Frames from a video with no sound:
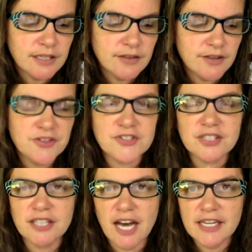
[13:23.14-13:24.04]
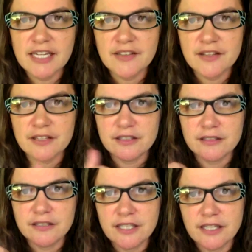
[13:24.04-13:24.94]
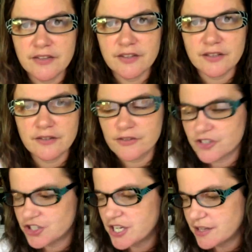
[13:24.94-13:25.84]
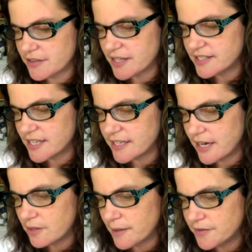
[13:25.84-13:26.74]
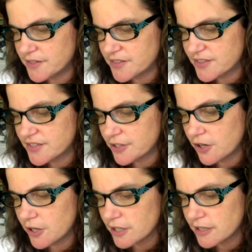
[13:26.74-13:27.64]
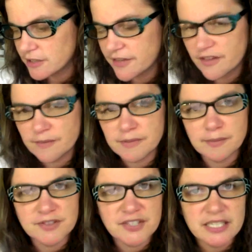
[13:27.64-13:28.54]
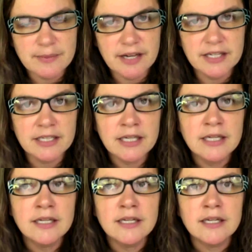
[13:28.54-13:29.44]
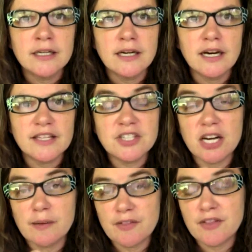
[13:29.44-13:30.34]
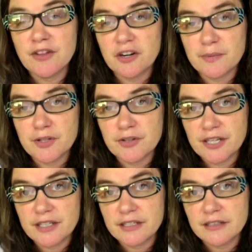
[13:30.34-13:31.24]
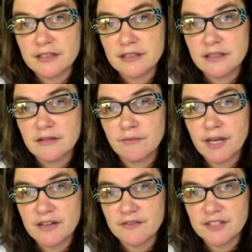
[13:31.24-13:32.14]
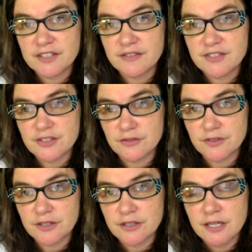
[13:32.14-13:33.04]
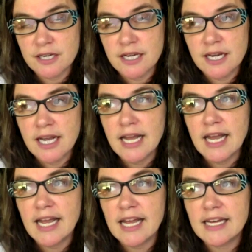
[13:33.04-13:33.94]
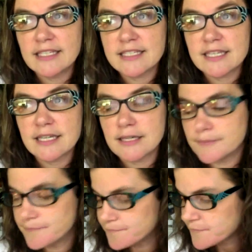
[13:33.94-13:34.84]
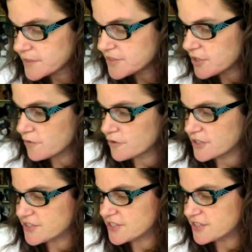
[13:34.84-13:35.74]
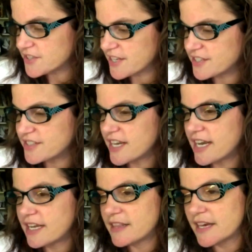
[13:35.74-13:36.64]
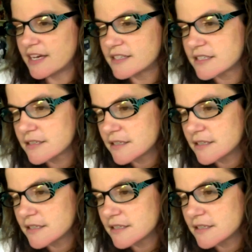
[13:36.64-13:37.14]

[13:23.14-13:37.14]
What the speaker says: there's a lot in the sheet that they send out about this yarn and in the publicity about it. They talk about the therapeutic benefits of silver. And so, for instance, they say that